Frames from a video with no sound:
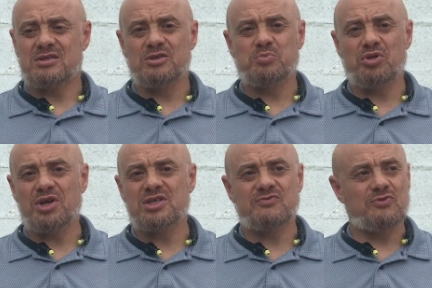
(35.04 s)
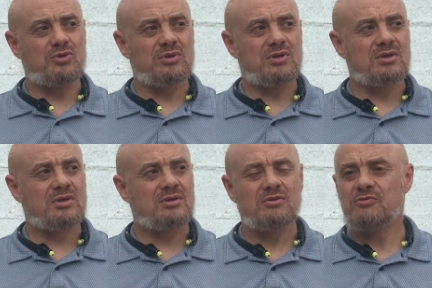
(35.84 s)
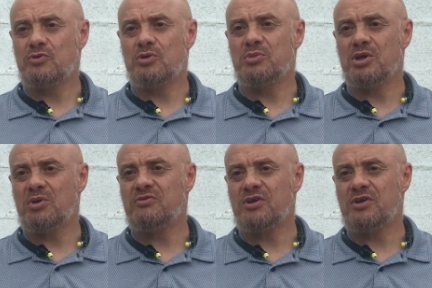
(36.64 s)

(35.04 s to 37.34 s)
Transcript: good place for me and my